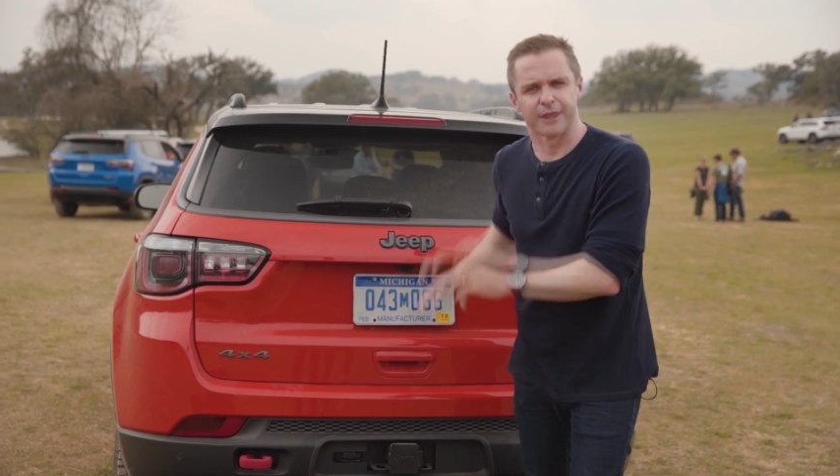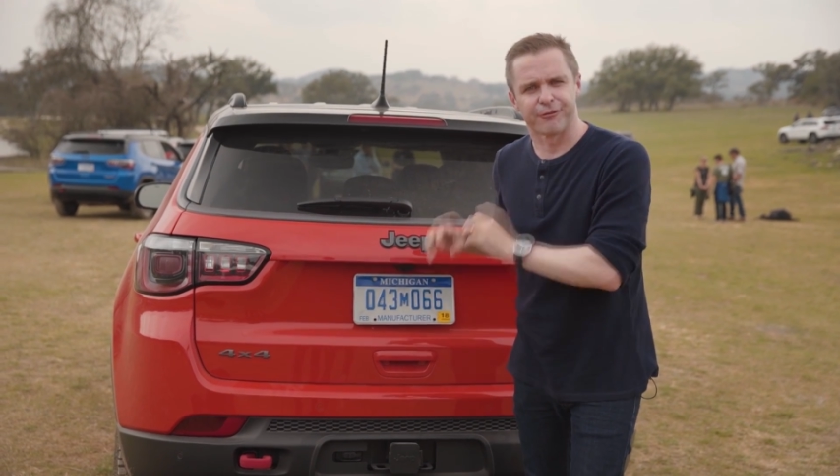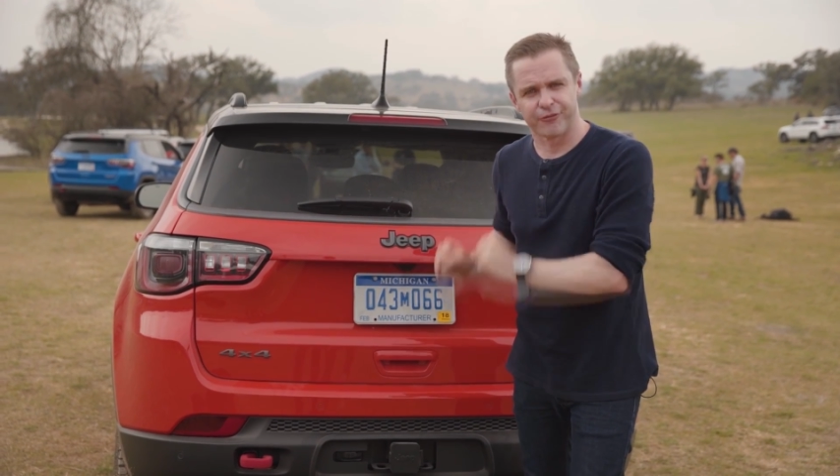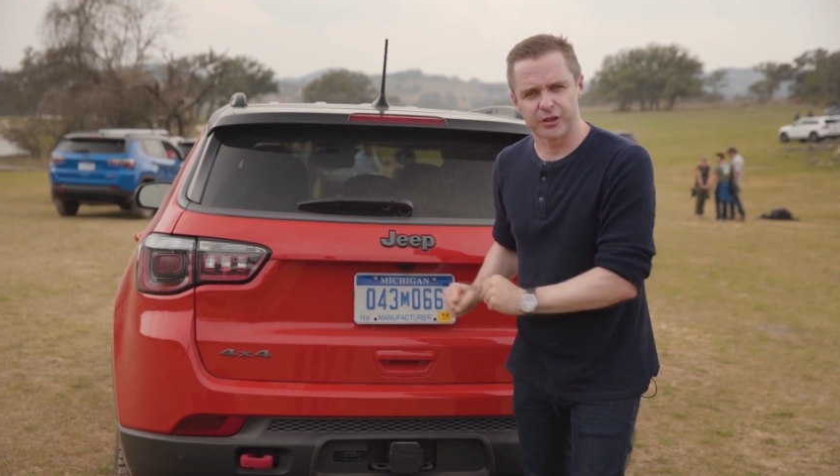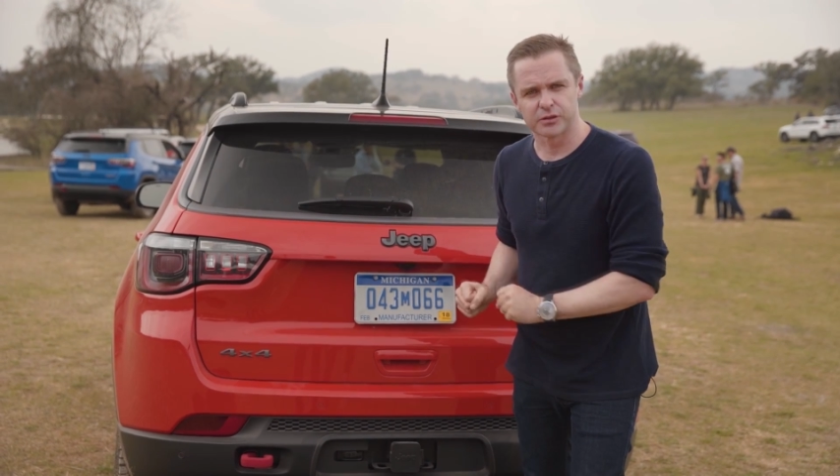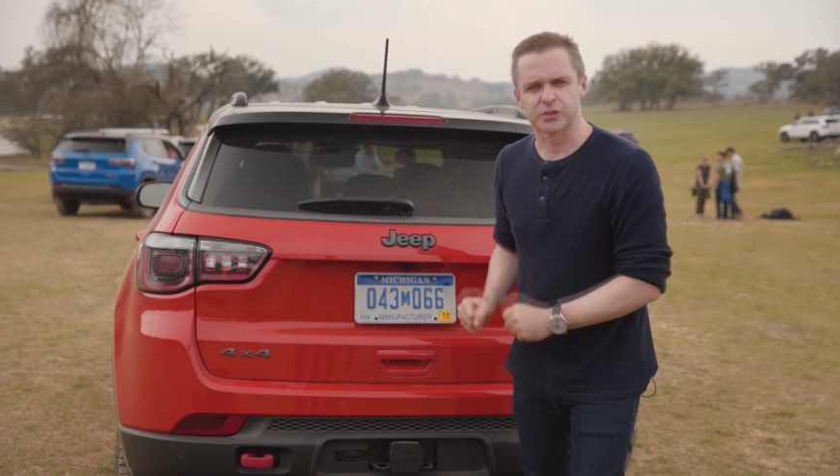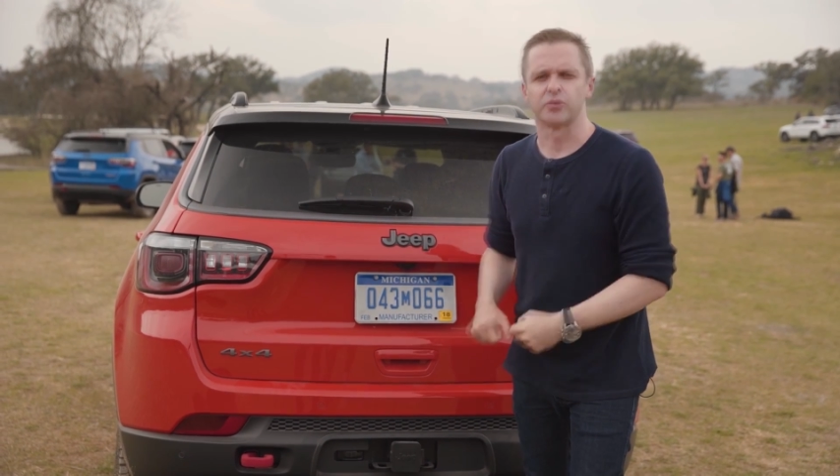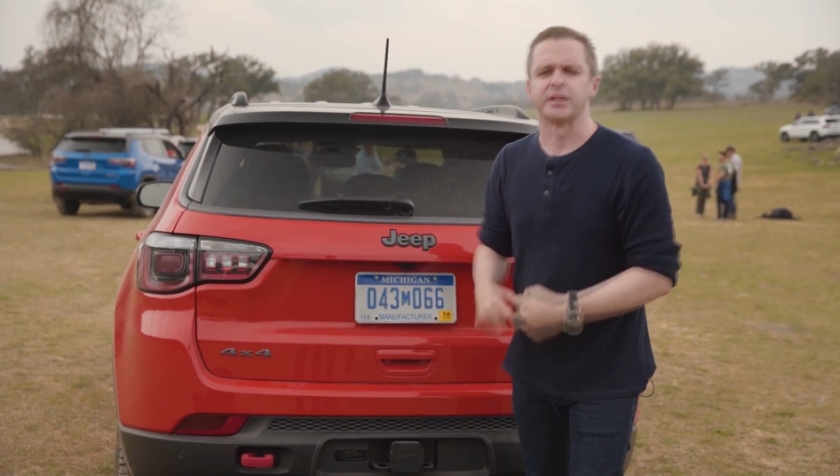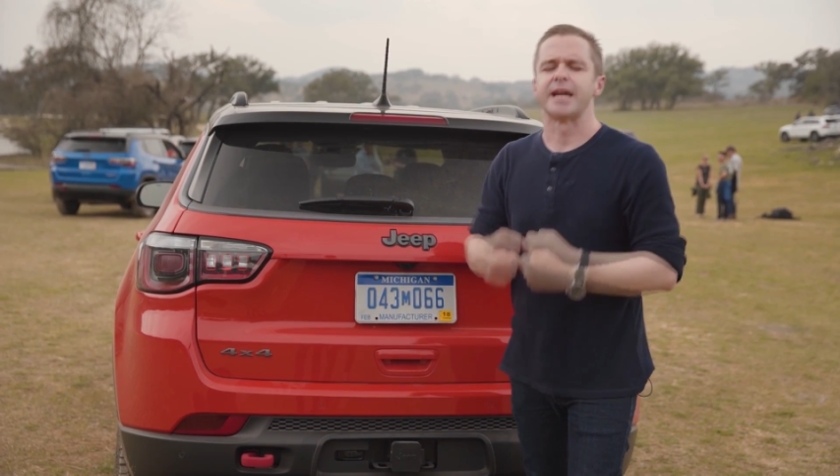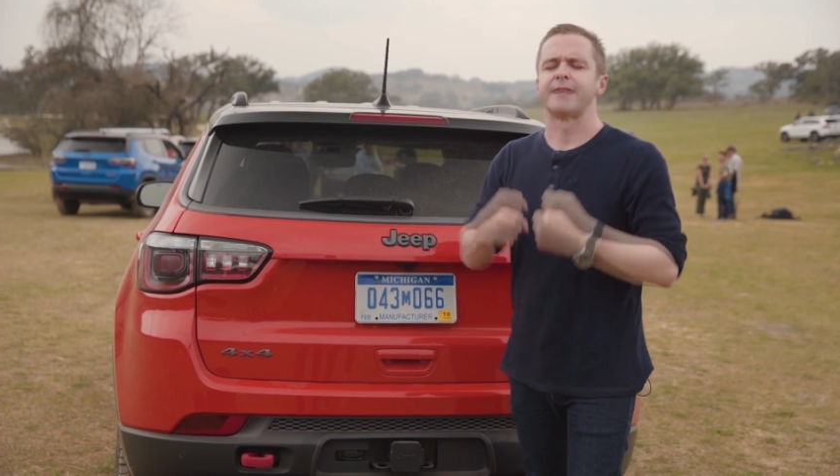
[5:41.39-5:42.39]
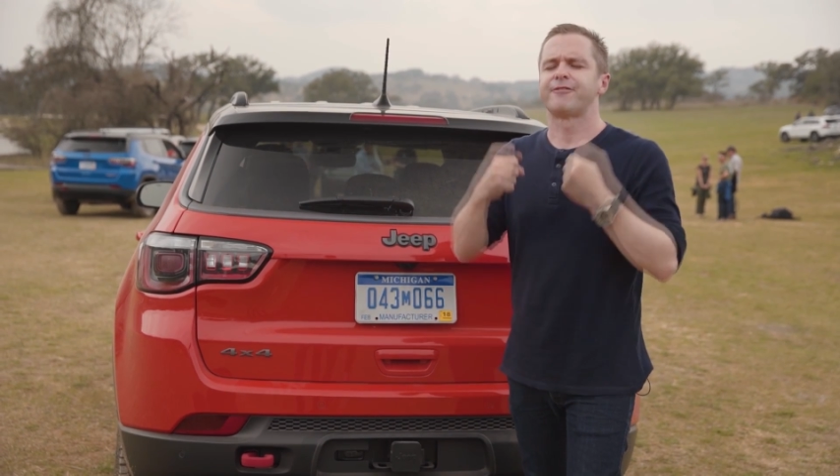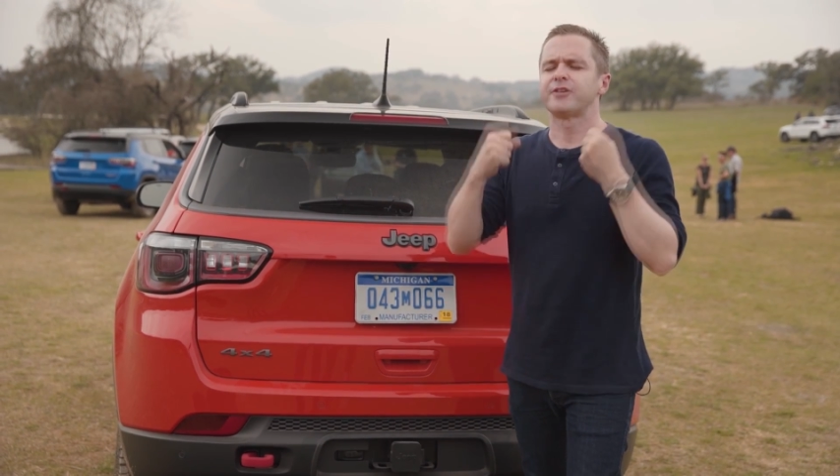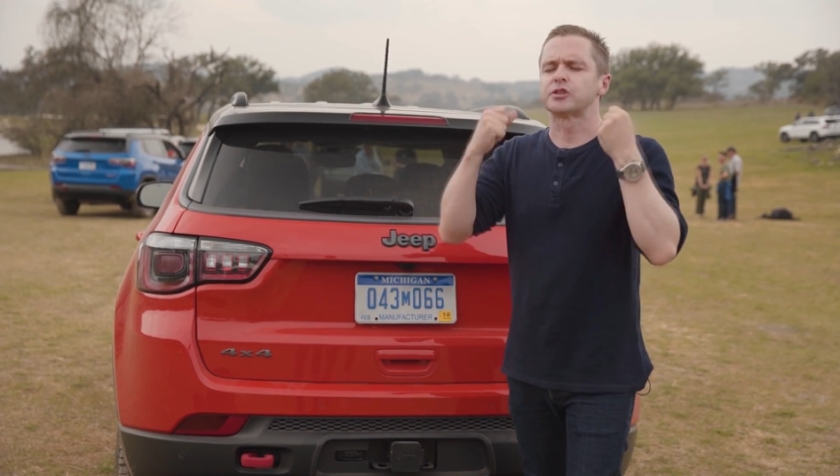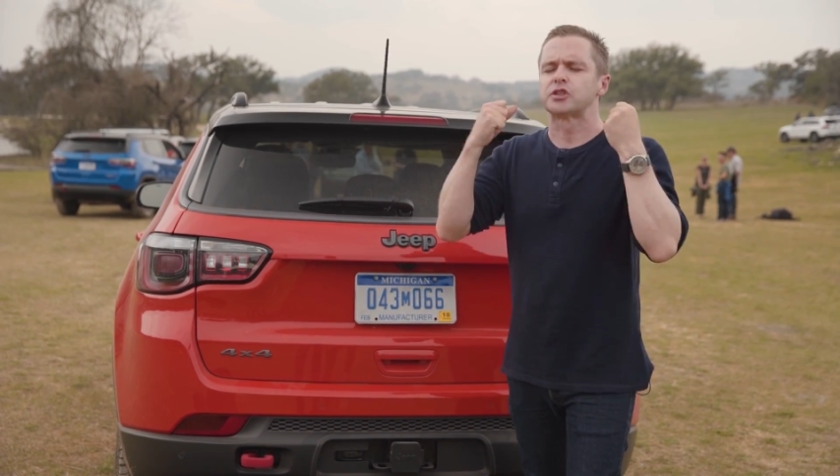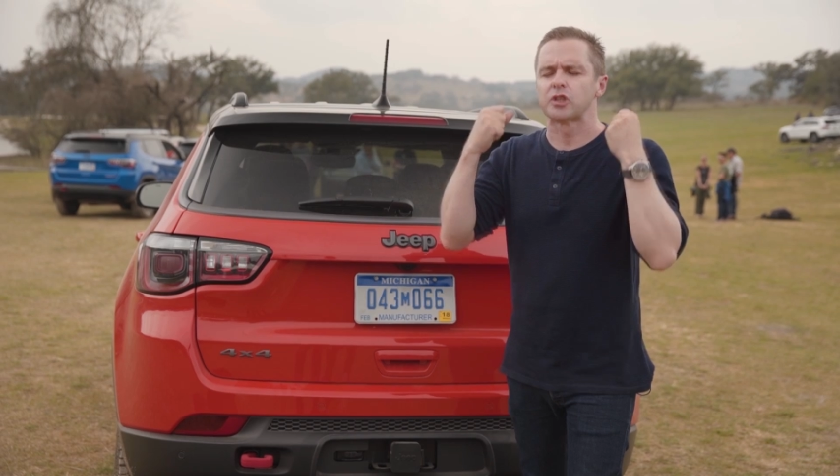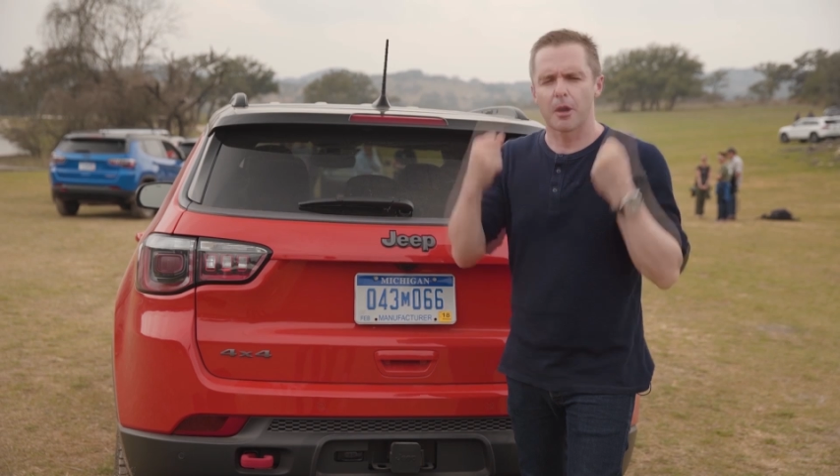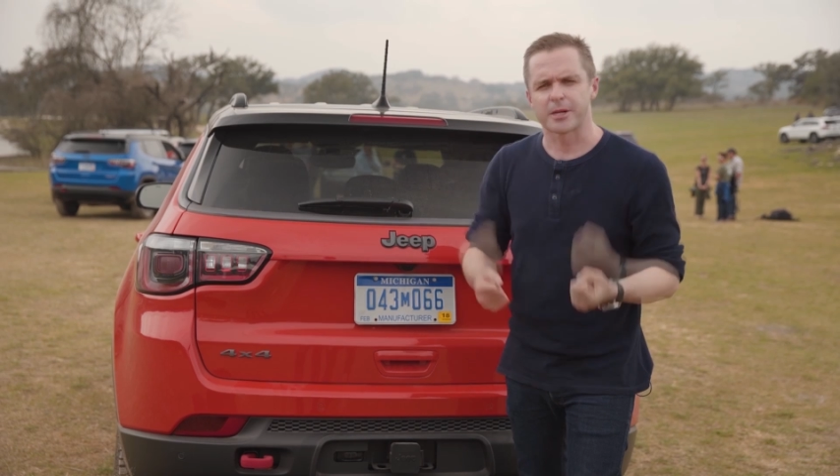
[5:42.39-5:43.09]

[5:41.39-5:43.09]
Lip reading: It feels good. It feels so